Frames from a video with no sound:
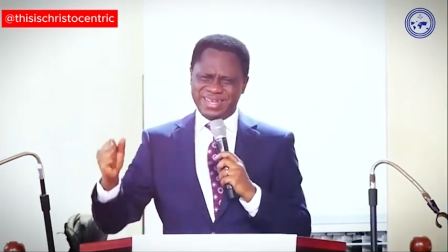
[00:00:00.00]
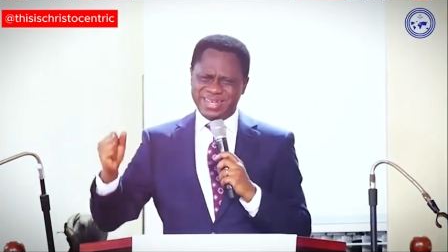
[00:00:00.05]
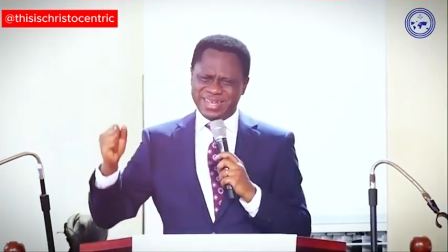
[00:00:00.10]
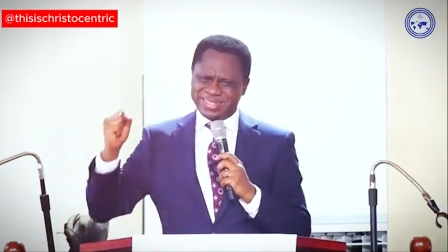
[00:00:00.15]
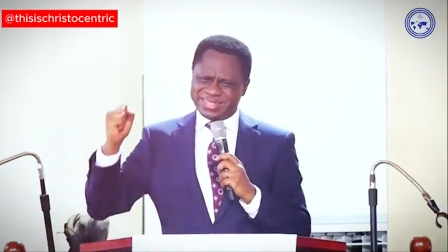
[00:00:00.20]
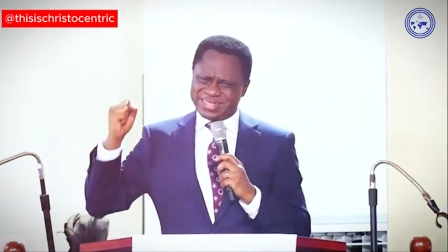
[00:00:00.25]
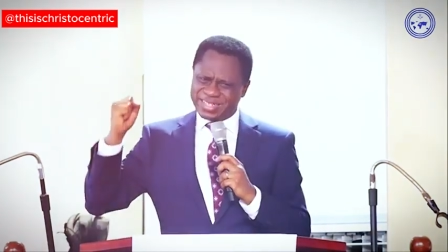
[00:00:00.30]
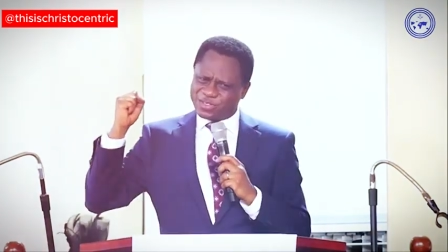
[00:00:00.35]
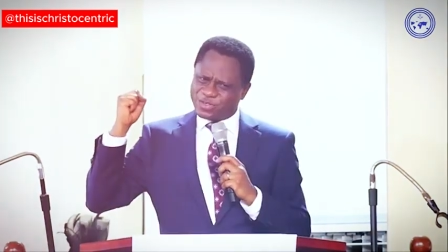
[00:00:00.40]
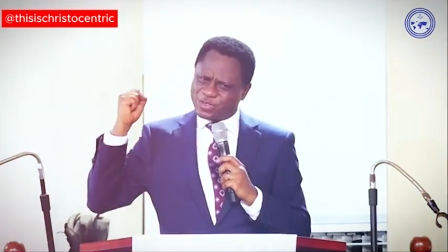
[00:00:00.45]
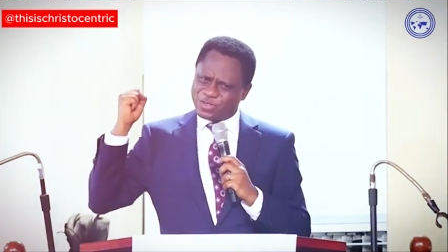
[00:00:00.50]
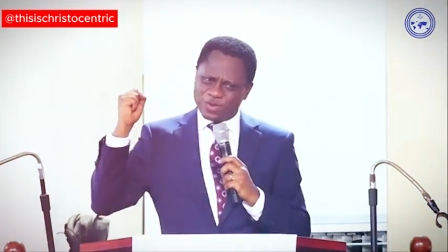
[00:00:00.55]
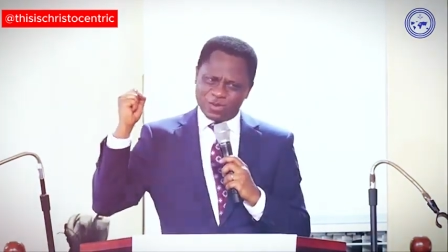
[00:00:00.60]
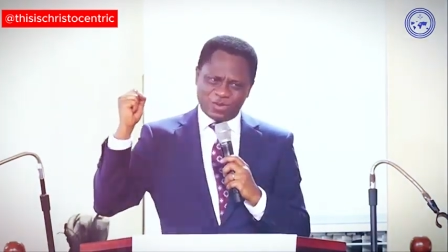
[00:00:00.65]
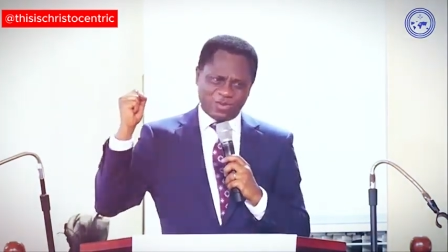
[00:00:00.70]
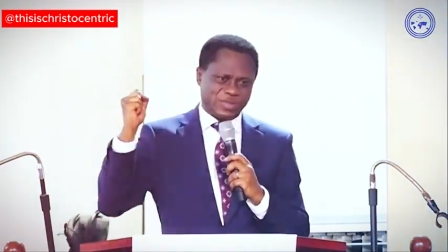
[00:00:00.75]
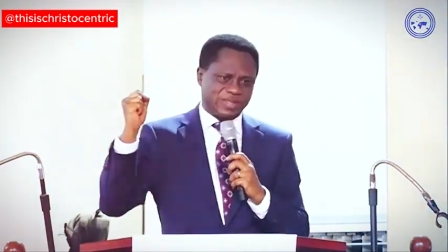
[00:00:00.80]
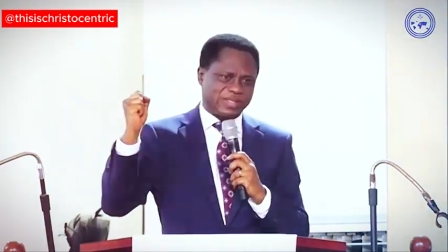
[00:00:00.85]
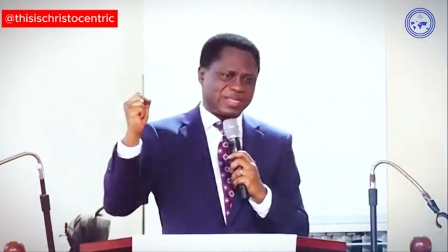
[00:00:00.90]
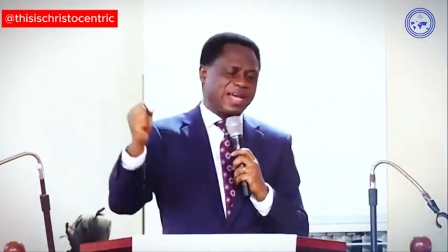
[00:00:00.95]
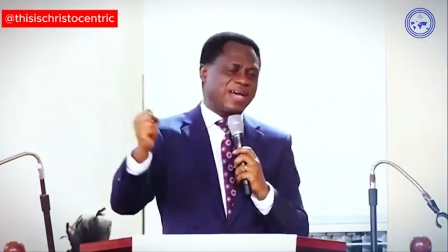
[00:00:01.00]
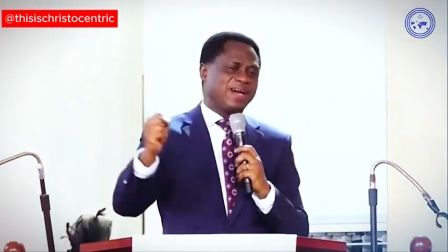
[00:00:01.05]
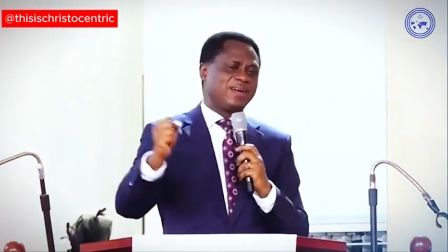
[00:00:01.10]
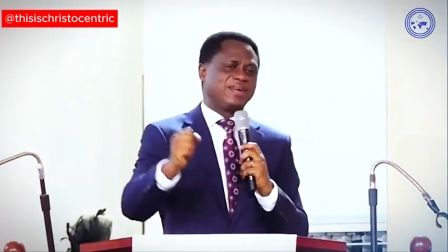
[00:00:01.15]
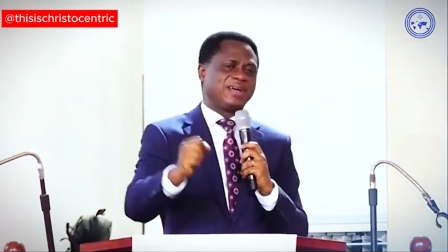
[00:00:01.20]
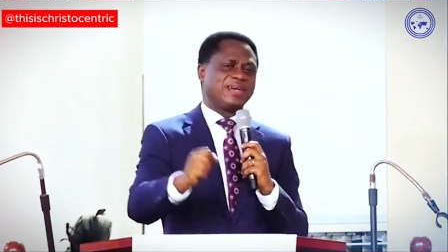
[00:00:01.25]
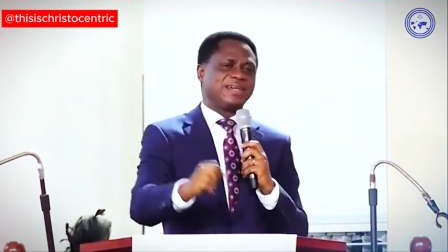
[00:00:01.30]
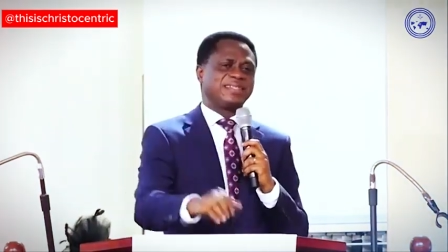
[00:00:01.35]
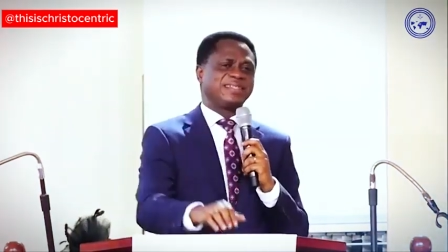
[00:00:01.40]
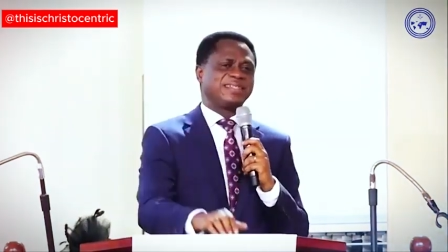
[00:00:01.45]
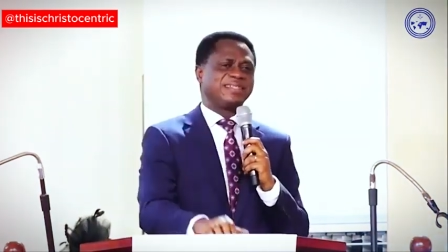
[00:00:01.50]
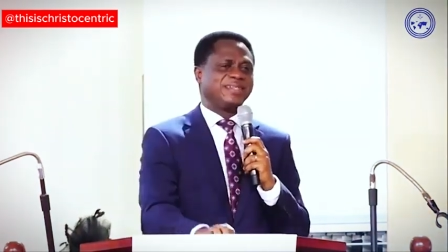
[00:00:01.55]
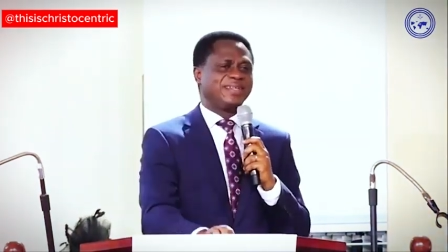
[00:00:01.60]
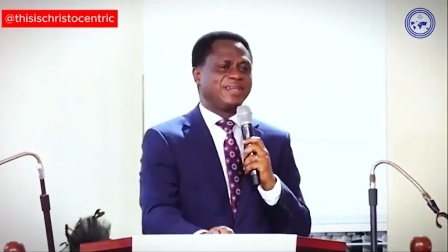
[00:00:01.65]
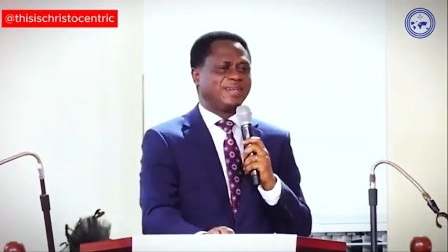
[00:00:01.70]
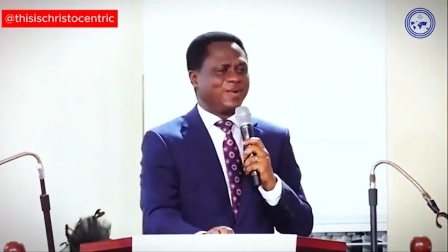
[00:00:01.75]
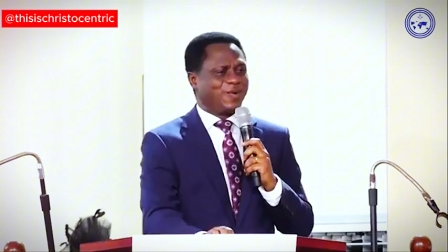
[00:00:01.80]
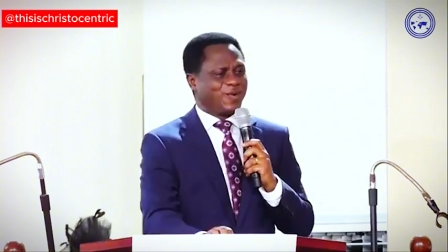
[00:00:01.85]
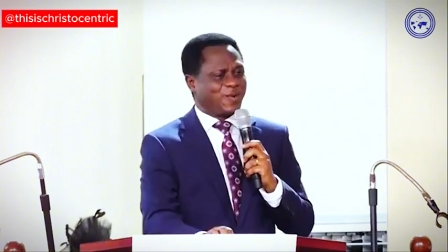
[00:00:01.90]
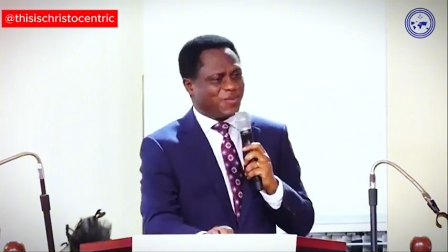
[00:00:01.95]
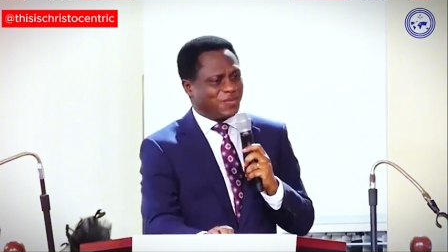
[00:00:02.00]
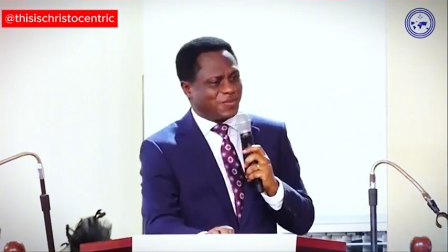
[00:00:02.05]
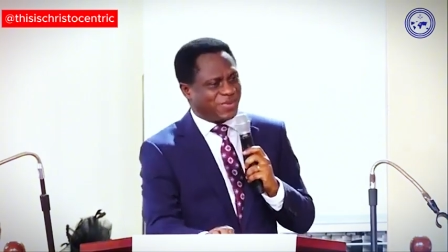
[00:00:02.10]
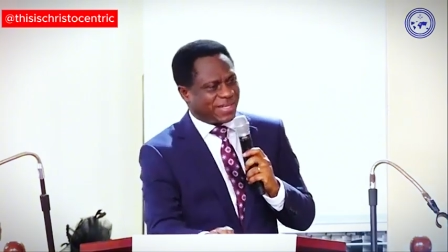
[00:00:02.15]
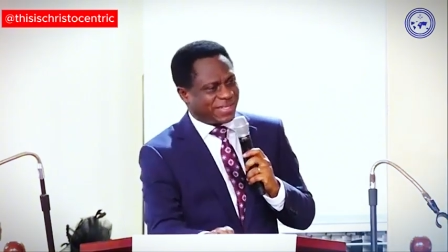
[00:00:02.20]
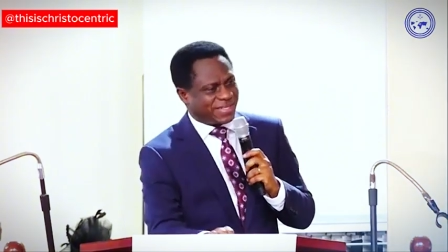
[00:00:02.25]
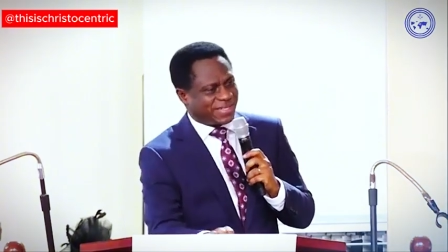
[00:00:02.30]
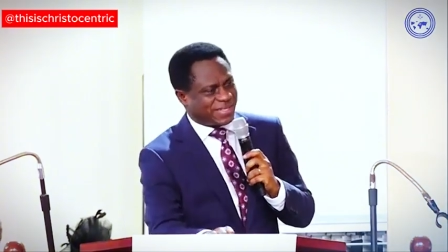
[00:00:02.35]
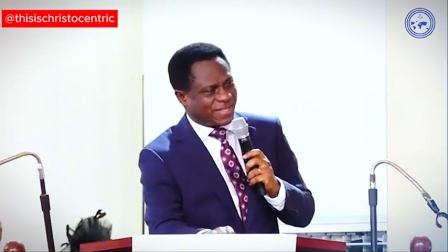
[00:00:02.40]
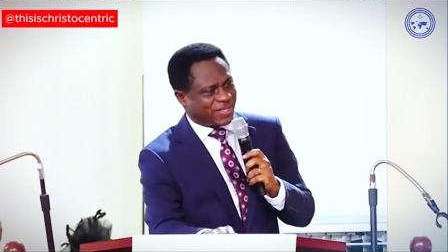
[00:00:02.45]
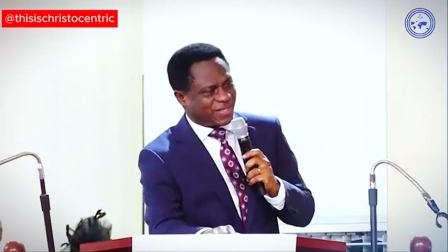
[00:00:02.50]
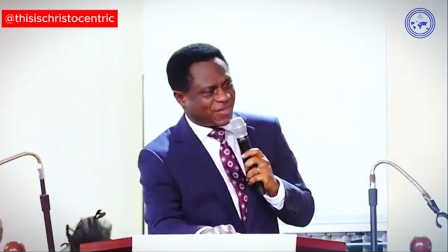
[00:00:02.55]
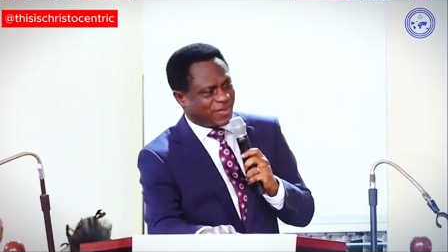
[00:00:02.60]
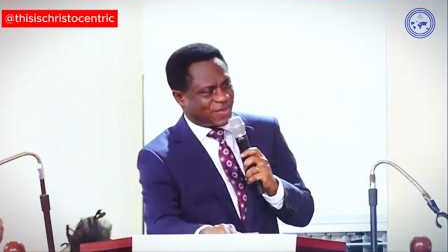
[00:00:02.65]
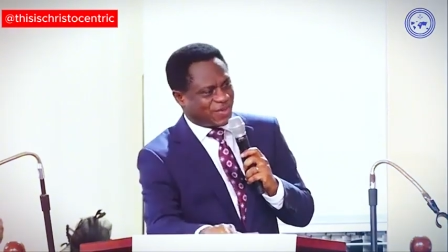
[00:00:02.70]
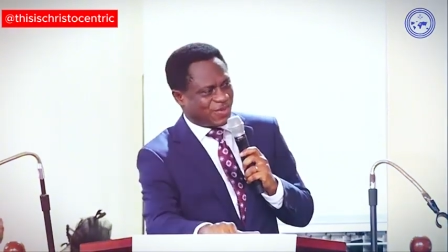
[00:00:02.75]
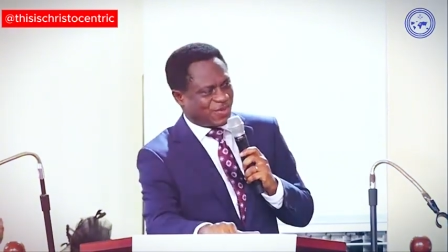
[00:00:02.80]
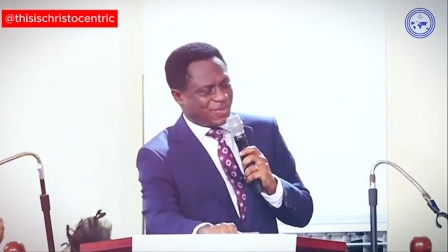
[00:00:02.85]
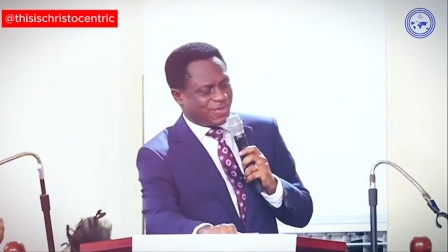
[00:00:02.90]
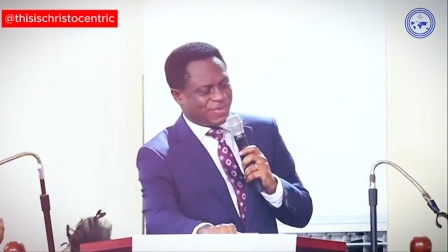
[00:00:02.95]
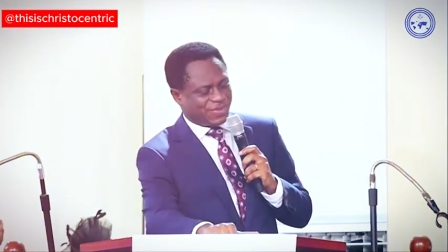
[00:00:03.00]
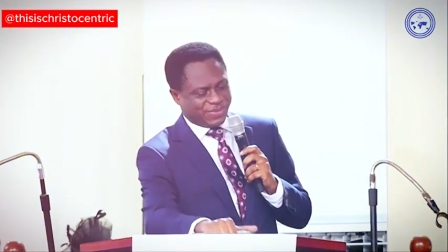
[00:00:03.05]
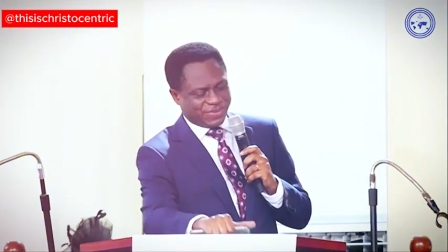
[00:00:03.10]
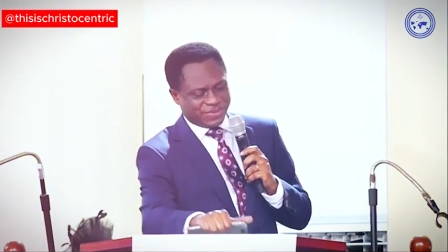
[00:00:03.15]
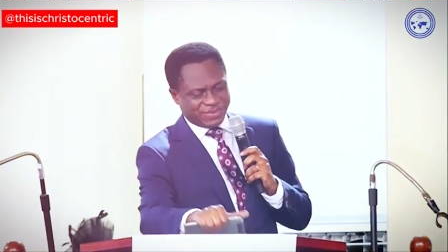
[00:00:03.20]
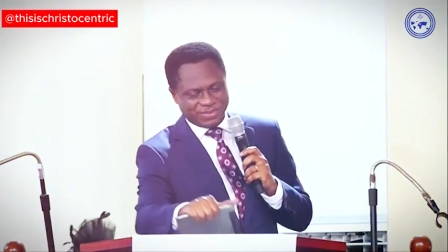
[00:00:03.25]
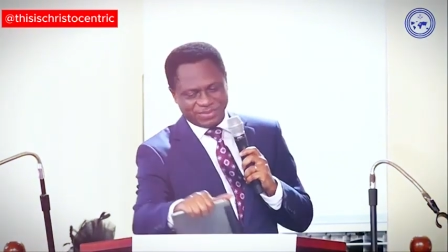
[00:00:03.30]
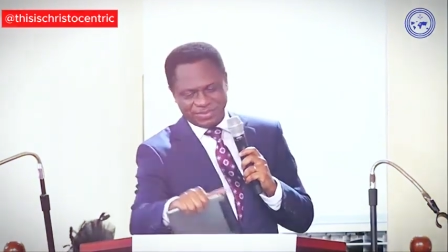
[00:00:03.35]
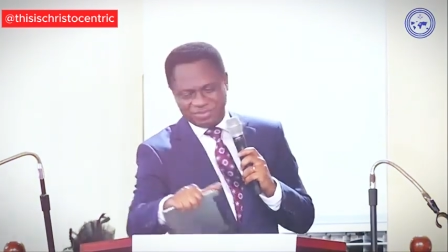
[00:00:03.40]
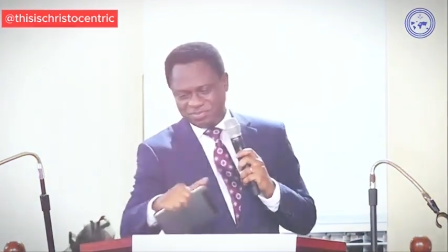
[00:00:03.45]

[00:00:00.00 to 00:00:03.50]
is a strong tower. God bless us all.